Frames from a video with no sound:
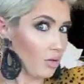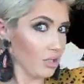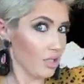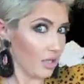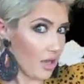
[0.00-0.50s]

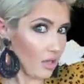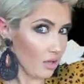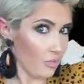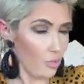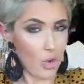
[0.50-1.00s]
See that?
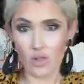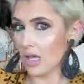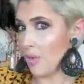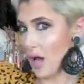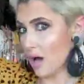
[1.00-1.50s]

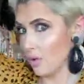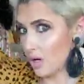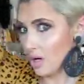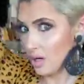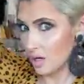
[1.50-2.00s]
Pulling it backward.